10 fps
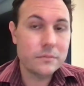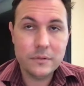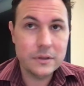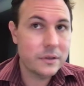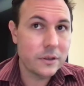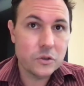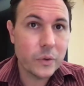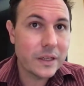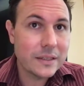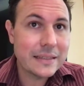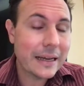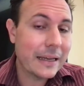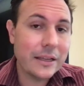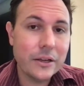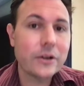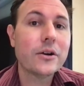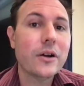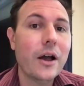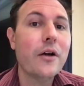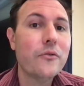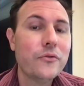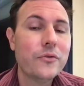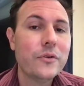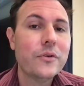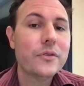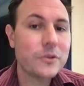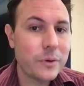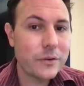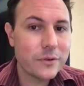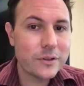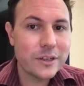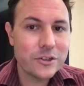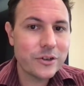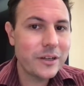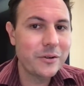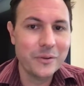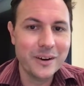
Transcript: This is the 22nd year of the 21st century.